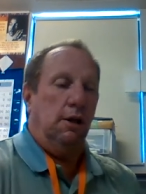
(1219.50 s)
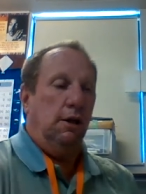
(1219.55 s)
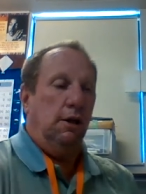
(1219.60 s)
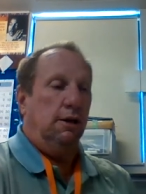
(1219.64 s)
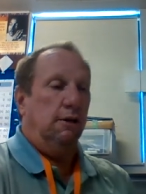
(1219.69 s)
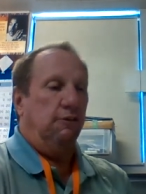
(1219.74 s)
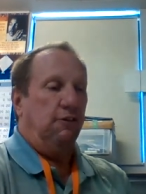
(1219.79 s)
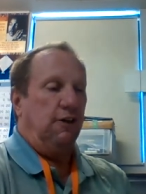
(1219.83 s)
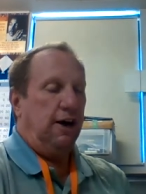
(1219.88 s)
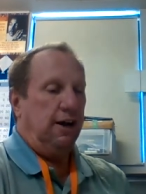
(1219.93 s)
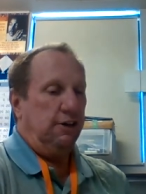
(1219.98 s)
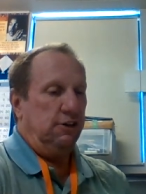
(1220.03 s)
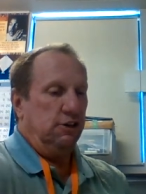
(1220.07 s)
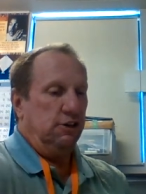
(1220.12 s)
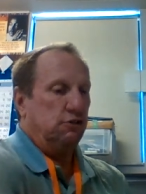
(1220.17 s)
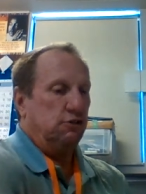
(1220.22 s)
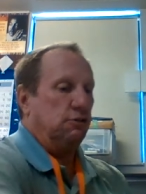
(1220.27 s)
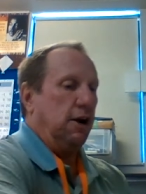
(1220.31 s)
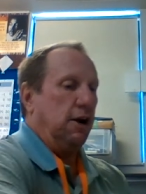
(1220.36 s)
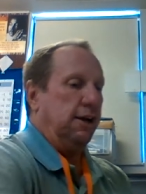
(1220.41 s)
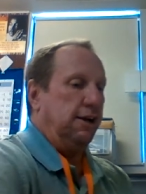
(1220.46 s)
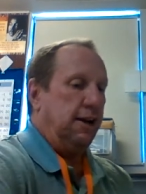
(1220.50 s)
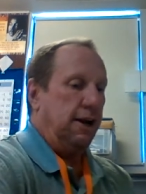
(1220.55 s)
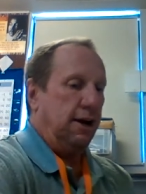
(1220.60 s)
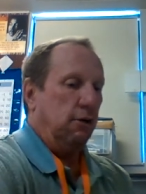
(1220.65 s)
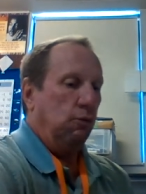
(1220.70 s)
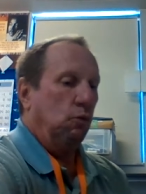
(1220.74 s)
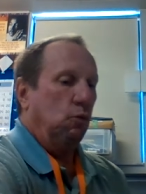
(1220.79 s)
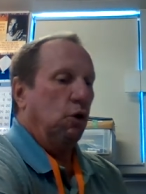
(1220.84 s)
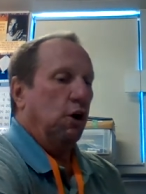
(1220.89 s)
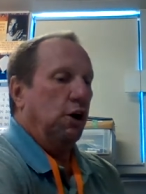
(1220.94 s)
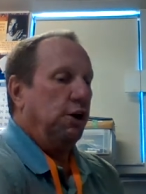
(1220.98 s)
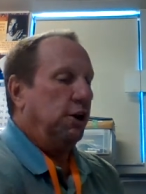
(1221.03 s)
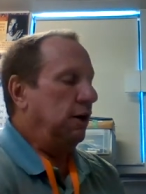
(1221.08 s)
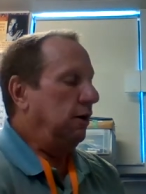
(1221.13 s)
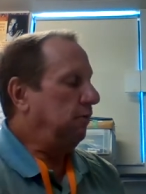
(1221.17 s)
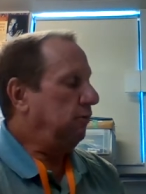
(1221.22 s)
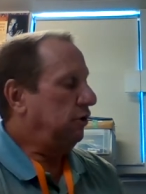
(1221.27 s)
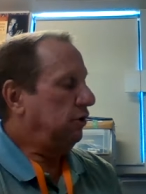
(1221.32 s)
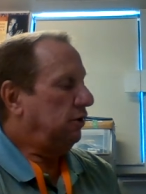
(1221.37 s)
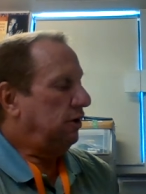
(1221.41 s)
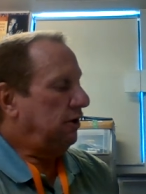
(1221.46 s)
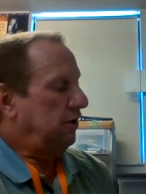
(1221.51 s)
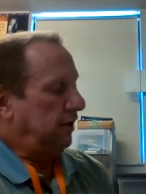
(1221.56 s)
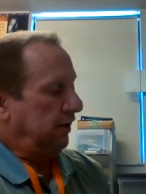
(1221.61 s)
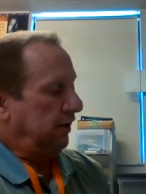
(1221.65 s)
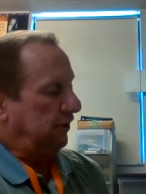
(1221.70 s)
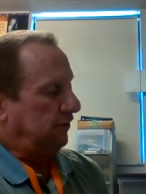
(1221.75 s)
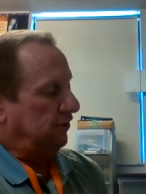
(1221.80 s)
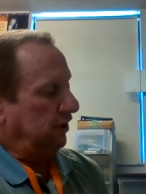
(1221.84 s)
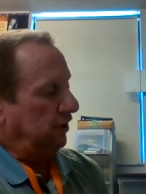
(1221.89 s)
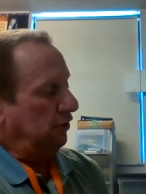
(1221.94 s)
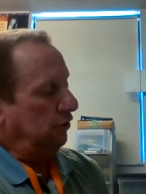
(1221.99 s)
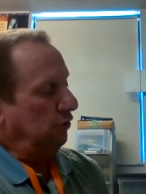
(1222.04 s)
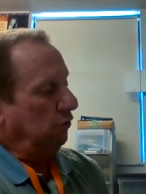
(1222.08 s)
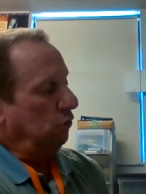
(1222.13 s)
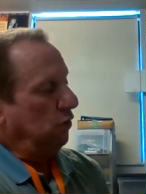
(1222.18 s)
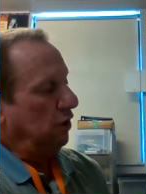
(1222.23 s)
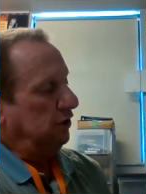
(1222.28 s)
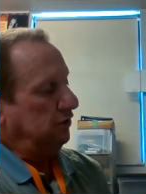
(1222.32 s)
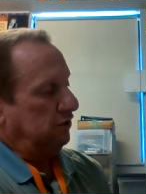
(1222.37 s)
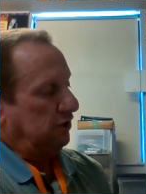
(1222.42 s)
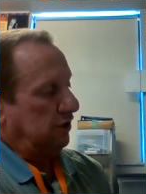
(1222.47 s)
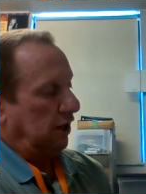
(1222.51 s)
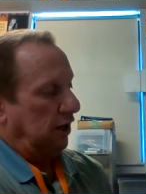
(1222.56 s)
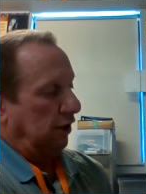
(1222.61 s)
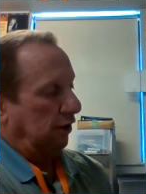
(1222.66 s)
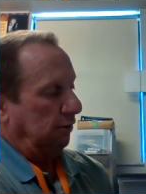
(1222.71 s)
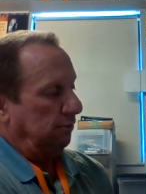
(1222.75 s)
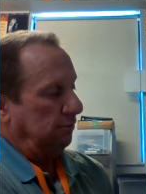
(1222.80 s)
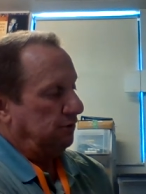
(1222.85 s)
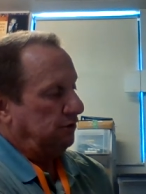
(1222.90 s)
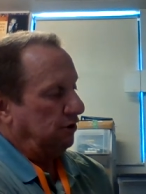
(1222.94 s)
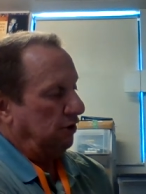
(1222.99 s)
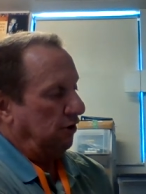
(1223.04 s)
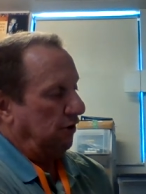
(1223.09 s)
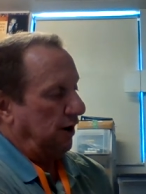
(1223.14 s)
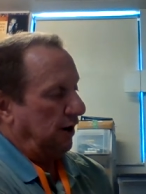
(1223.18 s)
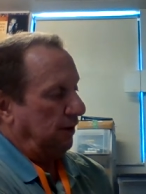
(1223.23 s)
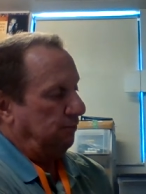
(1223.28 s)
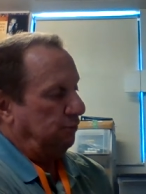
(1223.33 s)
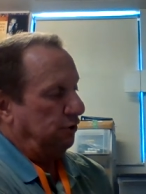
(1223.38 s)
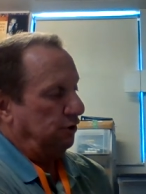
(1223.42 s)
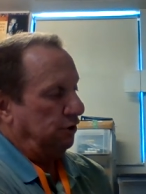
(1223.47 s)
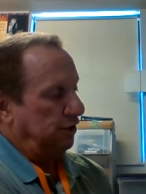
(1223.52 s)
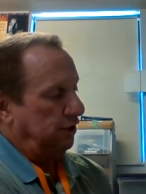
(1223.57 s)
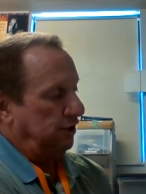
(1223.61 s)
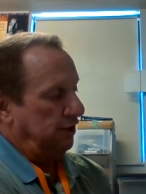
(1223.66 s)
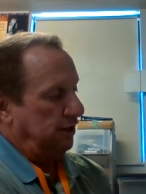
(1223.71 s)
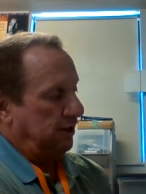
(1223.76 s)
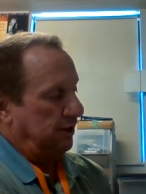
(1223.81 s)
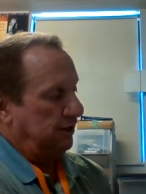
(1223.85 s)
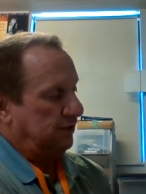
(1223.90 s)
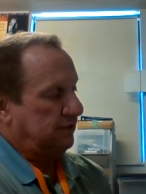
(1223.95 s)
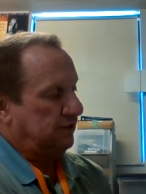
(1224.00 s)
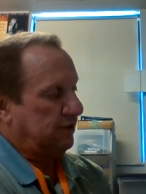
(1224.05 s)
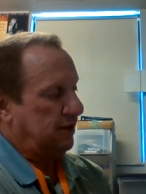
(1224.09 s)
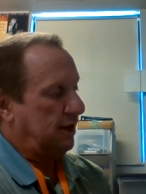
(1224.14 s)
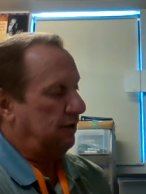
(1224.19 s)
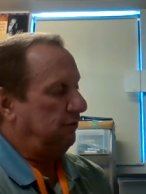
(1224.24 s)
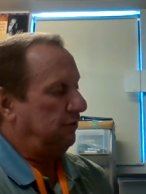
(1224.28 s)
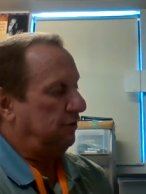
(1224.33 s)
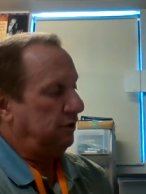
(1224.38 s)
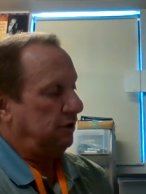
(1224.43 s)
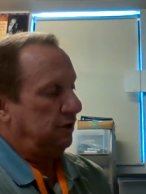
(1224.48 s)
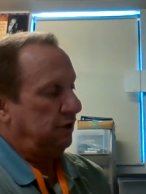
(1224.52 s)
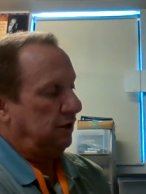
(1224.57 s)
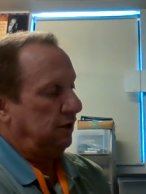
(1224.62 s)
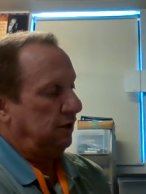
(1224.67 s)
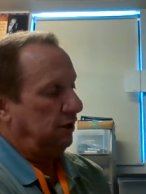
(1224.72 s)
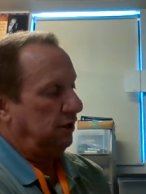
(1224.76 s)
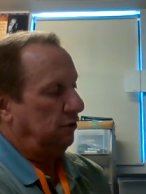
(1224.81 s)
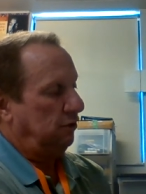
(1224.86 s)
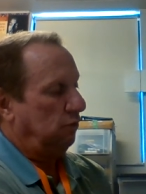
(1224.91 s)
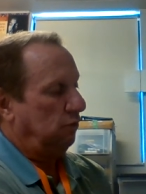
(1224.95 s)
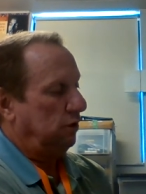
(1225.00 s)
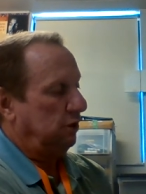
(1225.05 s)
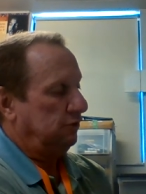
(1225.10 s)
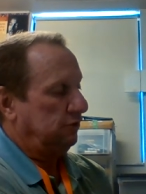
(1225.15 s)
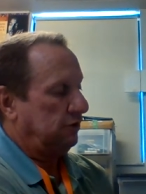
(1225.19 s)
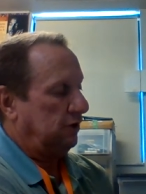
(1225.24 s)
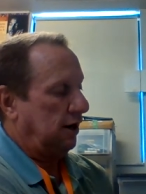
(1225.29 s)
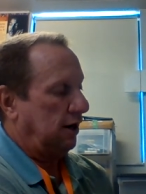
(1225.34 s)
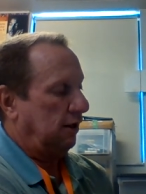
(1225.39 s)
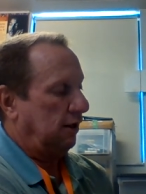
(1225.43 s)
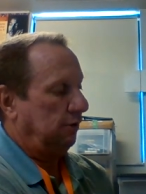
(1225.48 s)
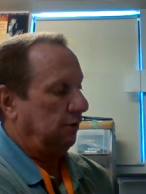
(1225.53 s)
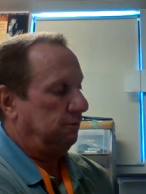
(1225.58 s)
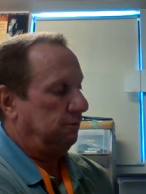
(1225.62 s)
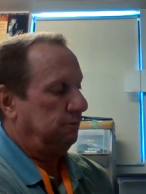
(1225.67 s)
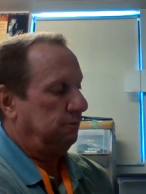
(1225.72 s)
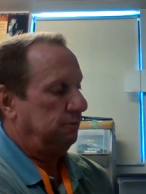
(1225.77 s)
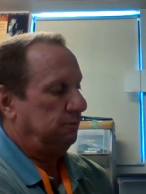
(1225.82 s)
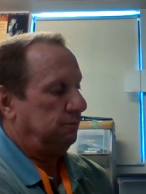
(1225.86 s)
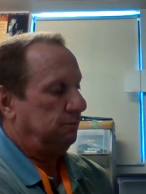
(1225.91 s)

if I just write down one number, it's in the ones column. So I put a seven in the ones column